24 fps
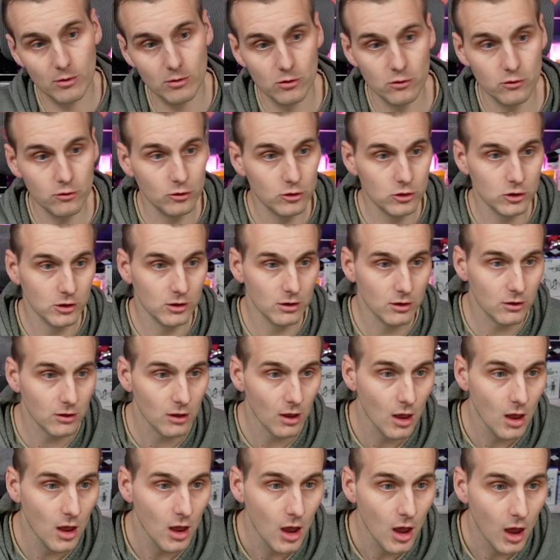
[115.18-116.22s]
those instructions,
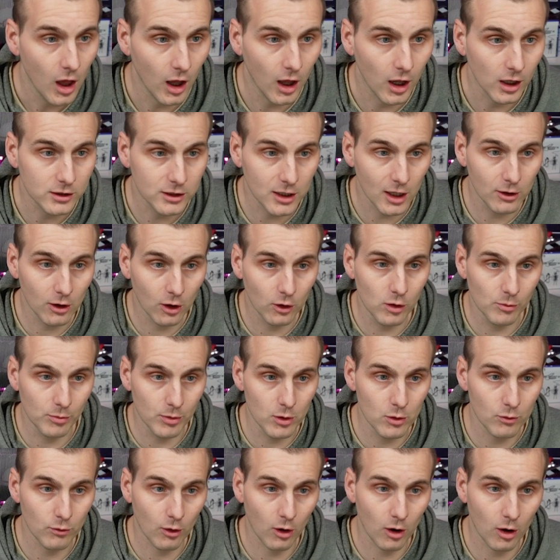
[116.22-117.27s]
uh, download the
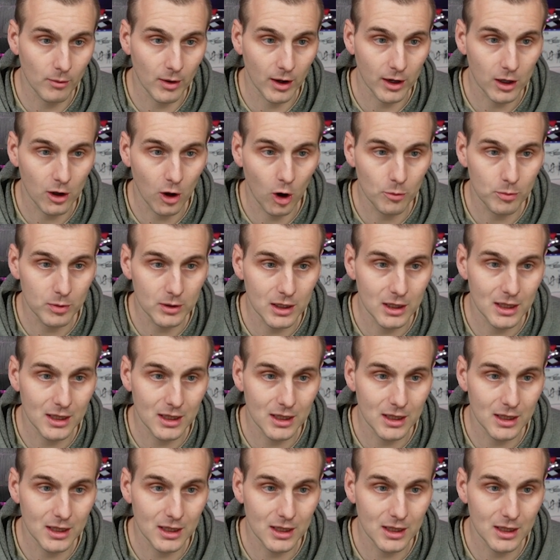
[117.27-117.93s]
boot ROM and copy